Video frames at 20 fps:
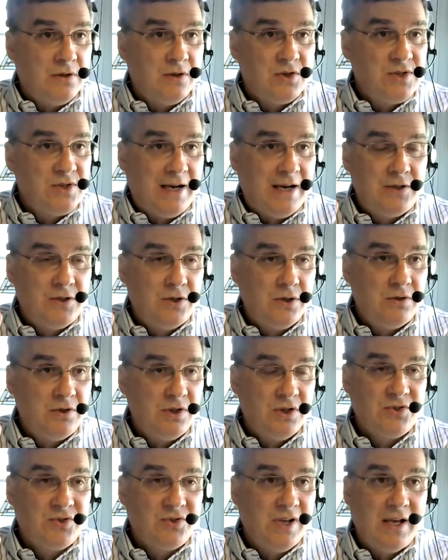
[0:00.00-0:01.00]
The statute
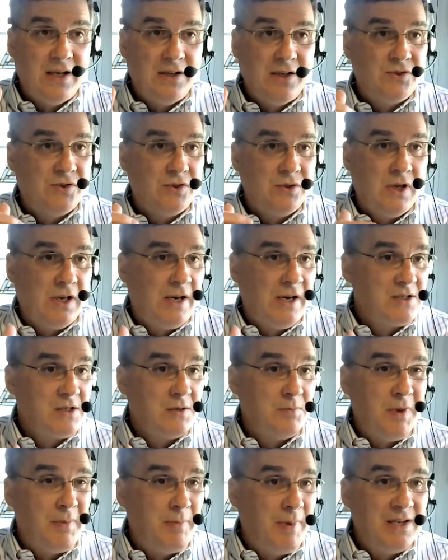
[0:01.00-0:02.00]
just says it has
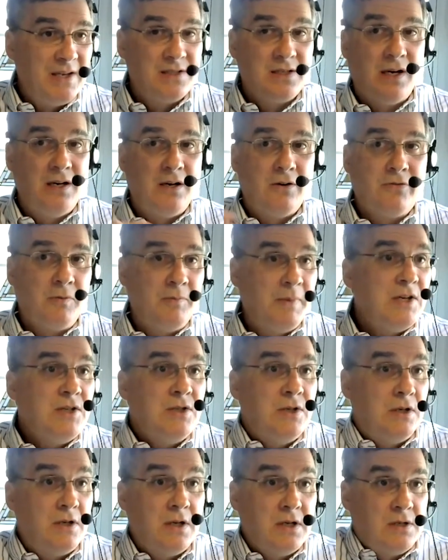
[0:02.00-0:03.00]
to be based on
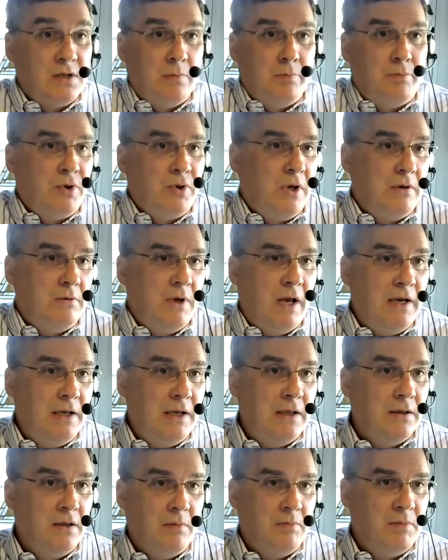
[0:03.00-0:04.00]
information. It doesn't put
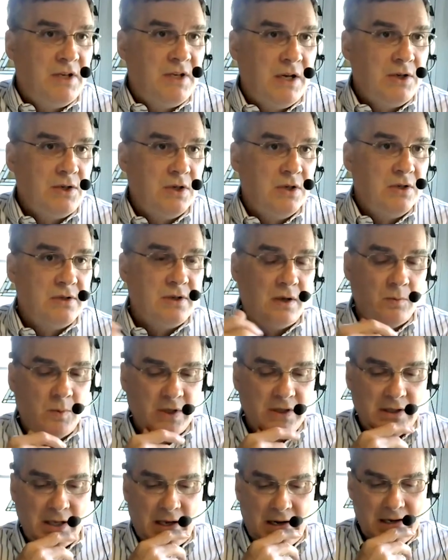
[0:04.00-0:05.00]
any limitations on
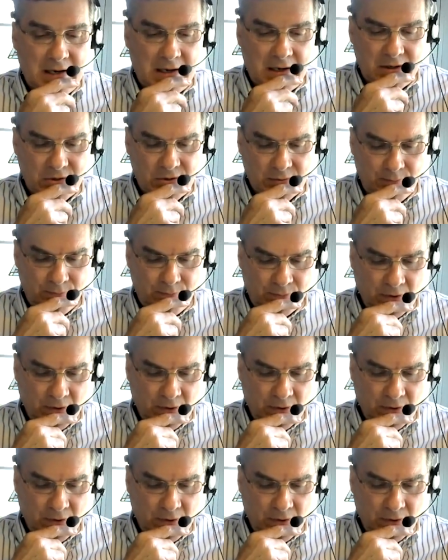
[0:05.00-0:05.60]
what that is.